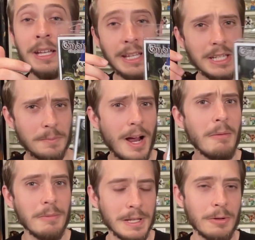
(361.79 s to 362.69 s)
He's
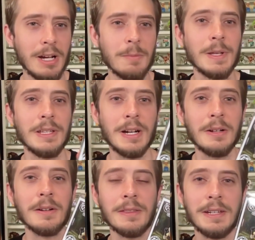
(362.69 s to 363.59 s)
probably quite a bit
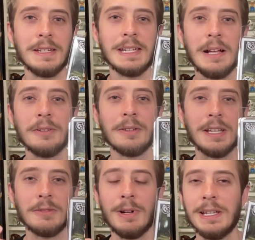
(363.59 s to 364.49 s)
younger than his elder.
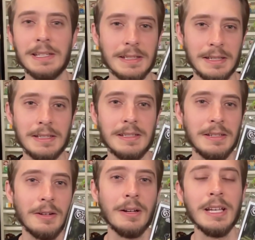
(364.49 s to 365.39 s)
That's why he's
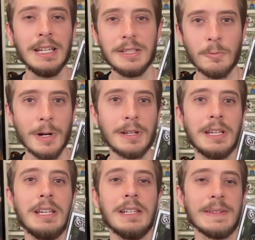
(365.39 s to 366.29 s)

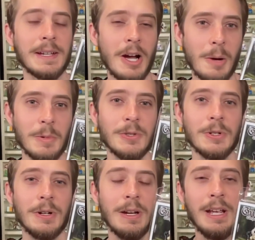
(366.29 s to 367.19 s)
working. He's a
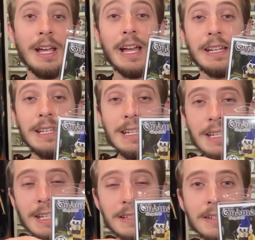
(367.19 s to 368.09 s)
carpenter, and
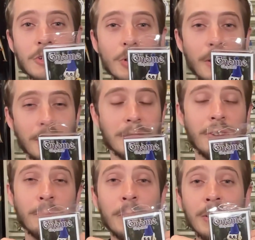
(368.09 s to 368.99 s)
he is in charge
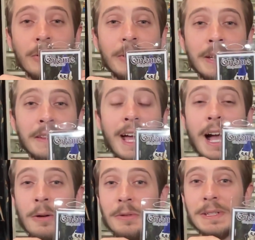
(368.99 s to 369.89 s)
of building the
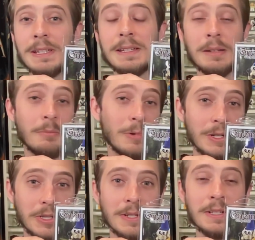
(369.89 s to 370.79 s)
houses and
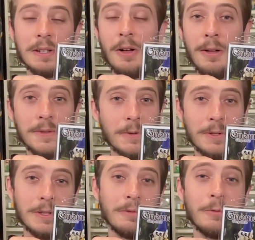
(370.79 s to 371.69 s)
bridges and all
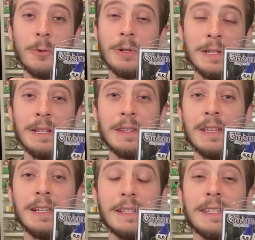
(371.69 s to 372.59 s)
sorts of wooden
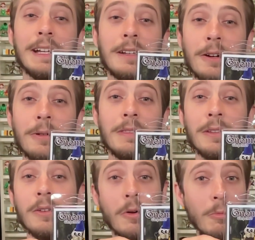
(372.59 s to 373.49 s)
things that go in the
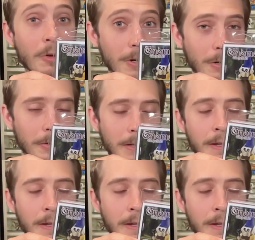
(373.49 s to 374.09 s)
gnome world.